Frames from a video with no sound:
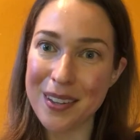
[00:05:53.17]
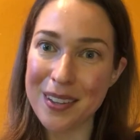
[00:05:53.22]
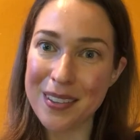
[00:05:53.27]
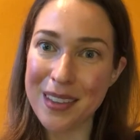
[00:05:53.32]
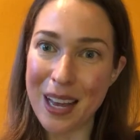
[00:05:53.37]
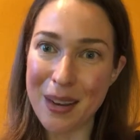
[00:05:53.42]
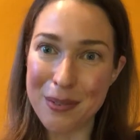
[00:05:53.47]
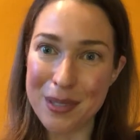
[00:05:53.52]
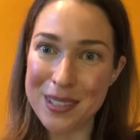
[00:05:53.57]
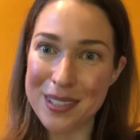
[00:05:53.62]

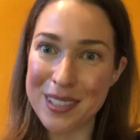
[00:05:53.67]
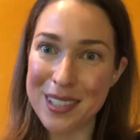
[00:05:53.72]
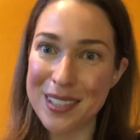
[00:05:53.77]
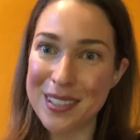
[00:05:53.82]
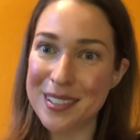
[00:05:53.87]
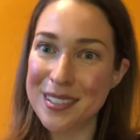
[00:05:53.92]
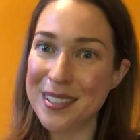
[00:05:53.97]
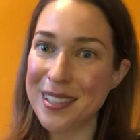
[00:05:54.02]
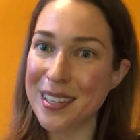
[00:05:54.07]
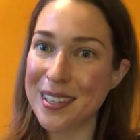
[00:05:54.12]
That was
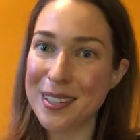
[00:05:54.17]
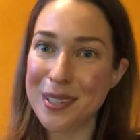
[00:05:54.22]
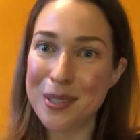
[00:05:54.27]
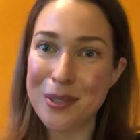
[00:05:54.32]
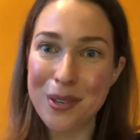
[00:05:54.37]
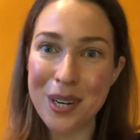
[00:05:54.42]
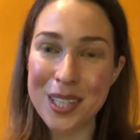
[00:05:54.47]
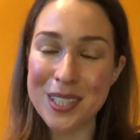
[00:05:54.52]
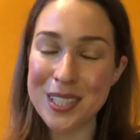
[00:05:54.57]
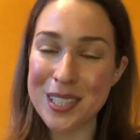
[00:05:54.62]
instant.
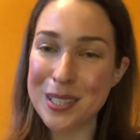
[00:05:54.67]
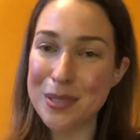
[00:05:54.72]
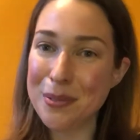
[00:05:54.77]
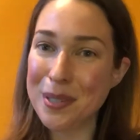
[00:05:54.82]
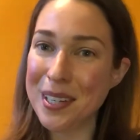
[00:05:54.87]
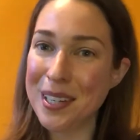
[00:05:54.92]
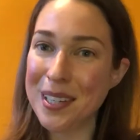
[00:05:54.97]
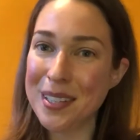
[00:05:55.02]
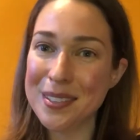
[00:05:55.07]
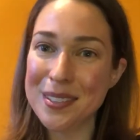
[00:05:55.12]
Questions were
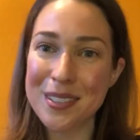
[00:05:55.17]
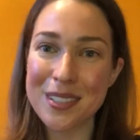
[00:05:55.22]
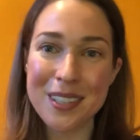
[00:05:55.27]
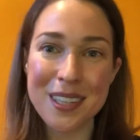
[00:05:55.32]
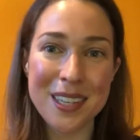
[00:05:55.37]
answered,